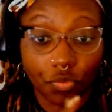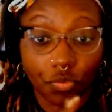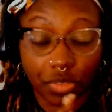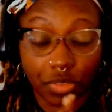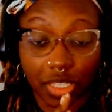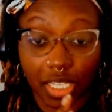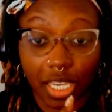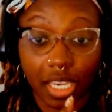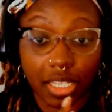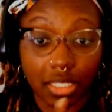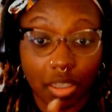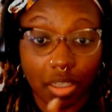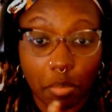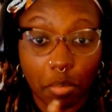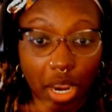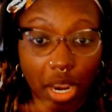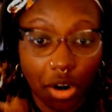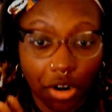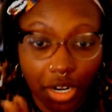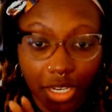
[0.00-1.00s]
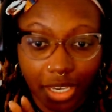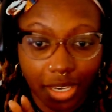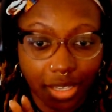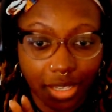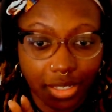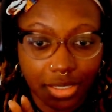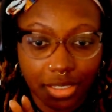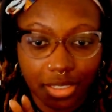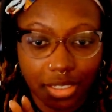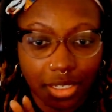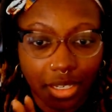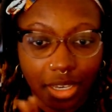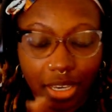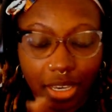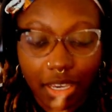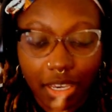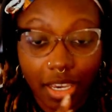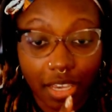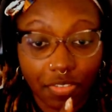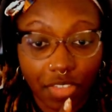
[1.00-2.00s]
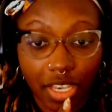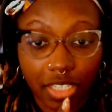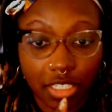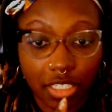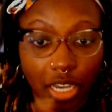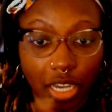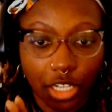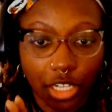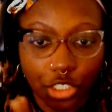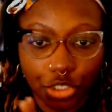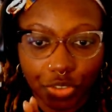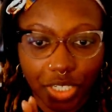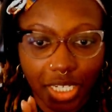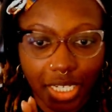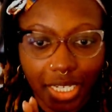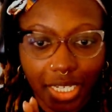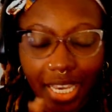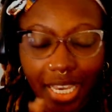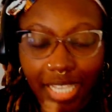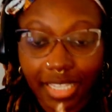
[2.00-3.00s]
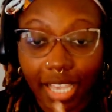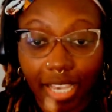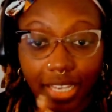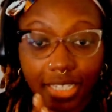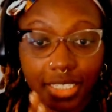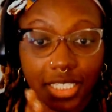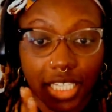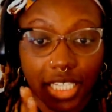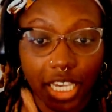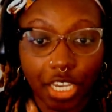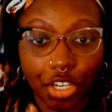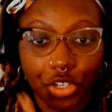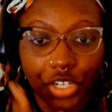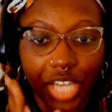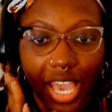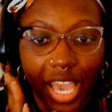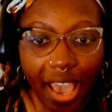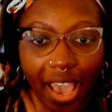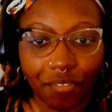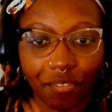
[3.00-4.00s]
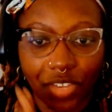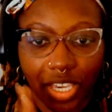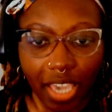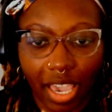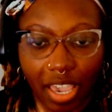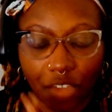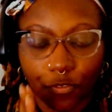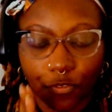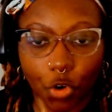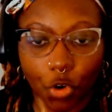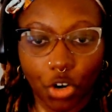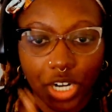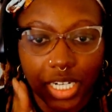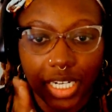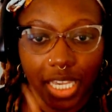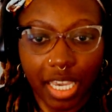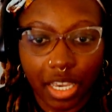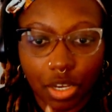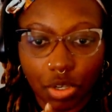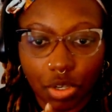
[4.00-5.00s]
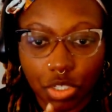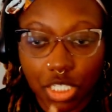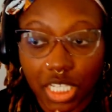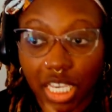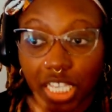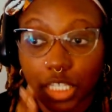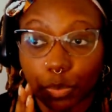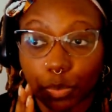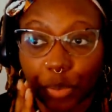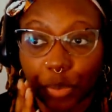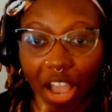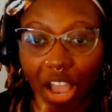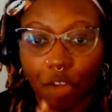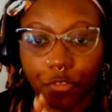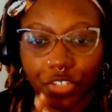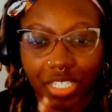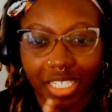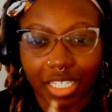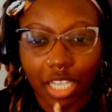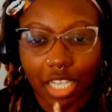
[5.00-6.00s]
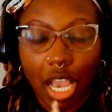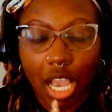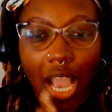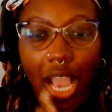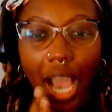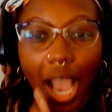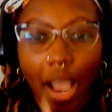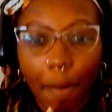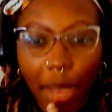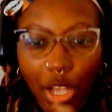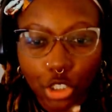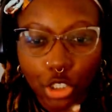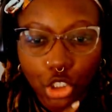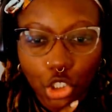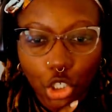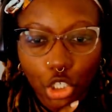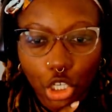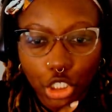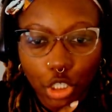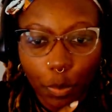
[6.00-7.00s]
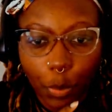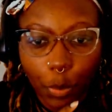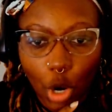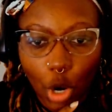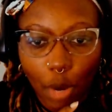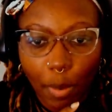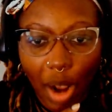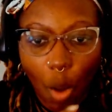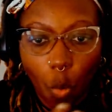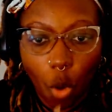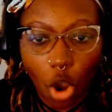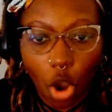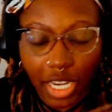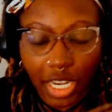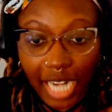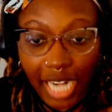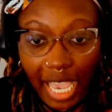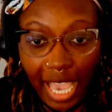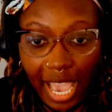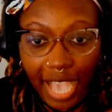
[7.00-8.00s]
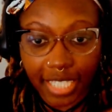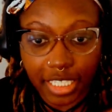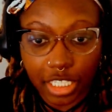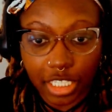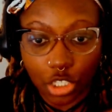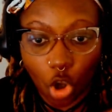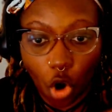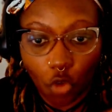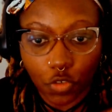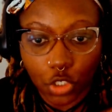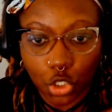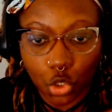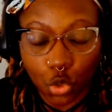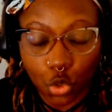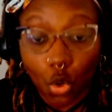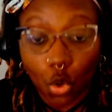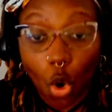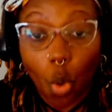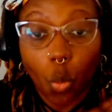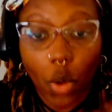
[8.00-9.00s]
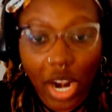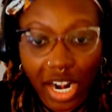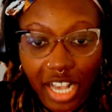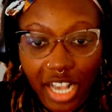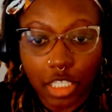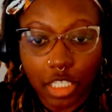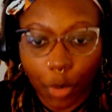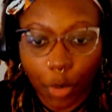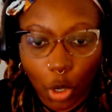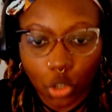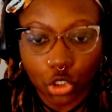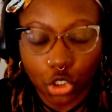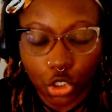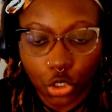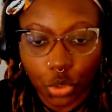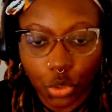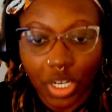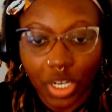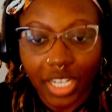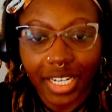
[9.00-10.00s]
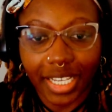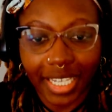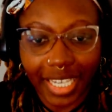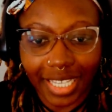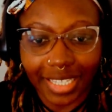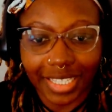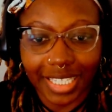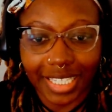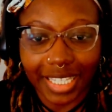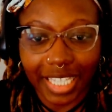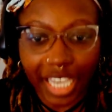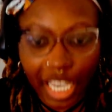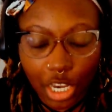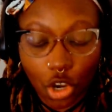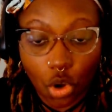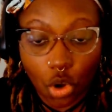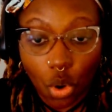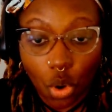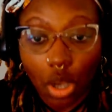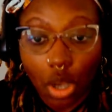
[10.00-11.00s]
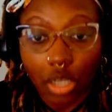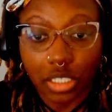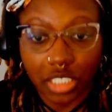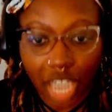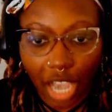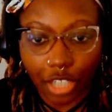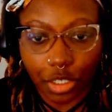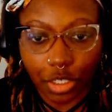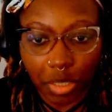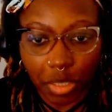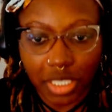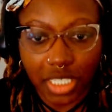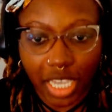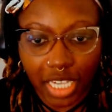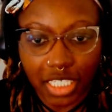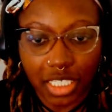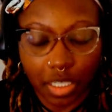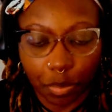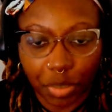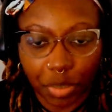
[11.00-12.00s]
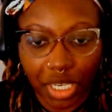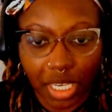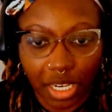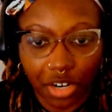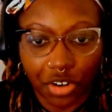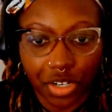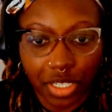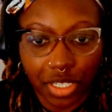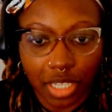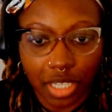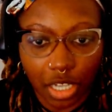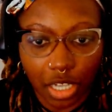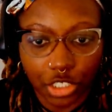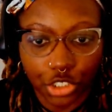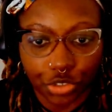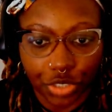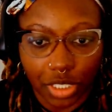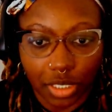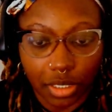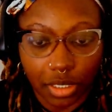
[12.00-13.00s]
These Americans in this country that continue to advocate for illegals is baffling. How about show your support by walking their asses over to where they're supposed to get the legal documentation to be here in this country?